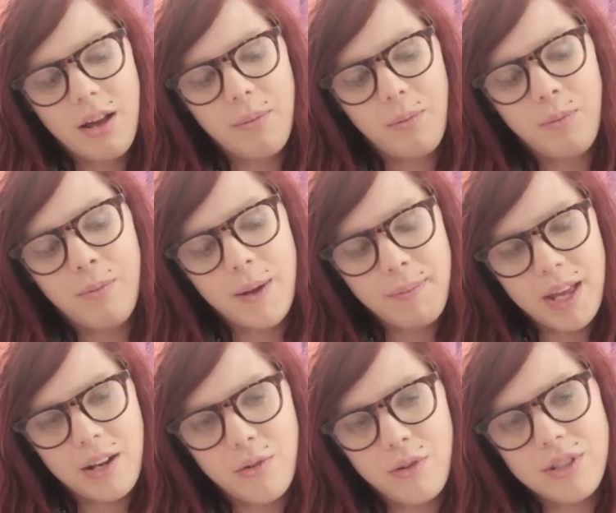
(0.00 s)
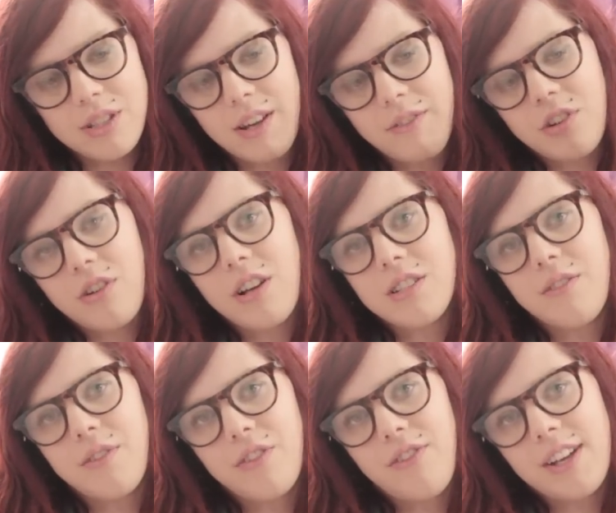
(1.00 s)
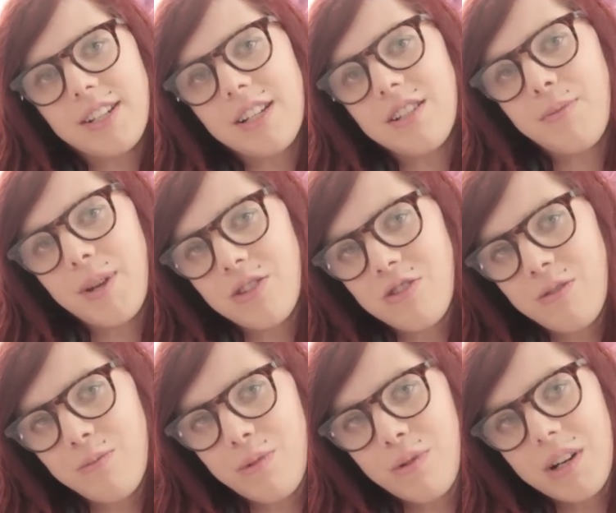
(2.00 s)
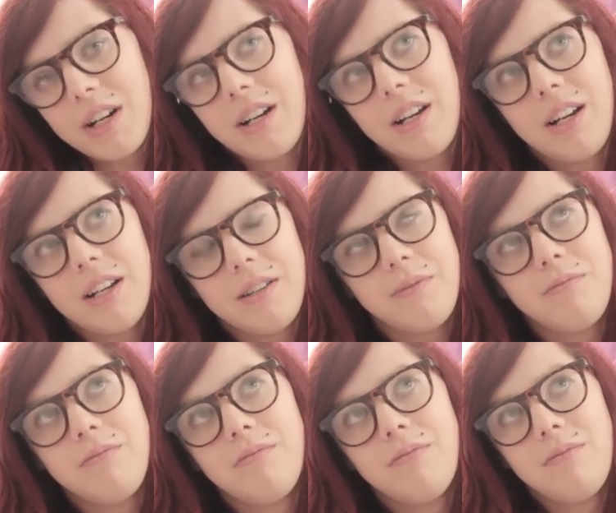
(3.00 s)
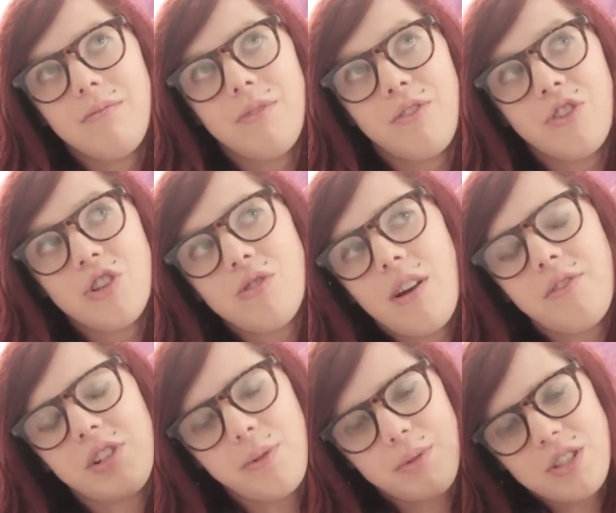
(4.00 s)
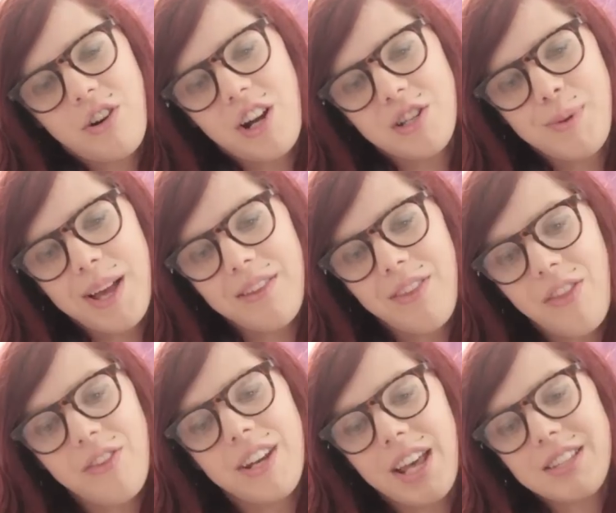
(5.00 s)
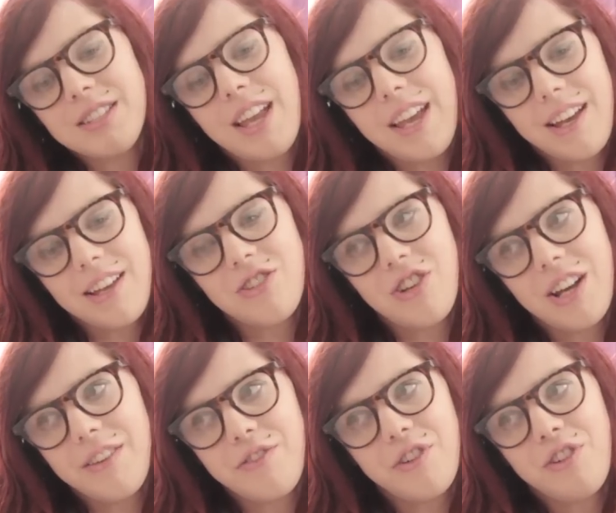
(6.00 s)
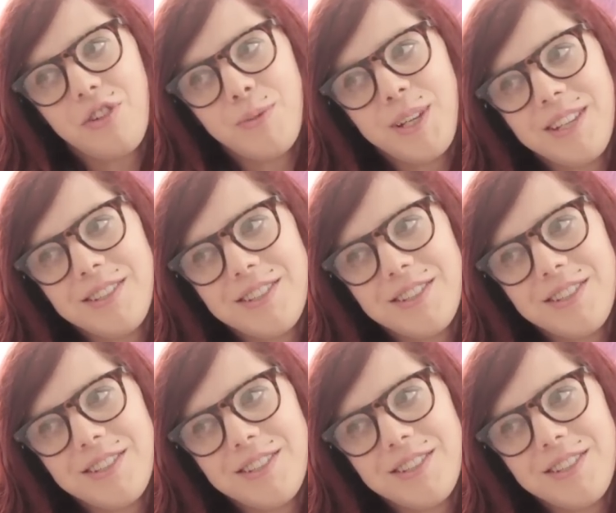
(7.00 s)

my main goal is to have a crossover effect onto mainstream porn. Um, The first show I ever did was Crash Pad, then the next day I shot for Groovy,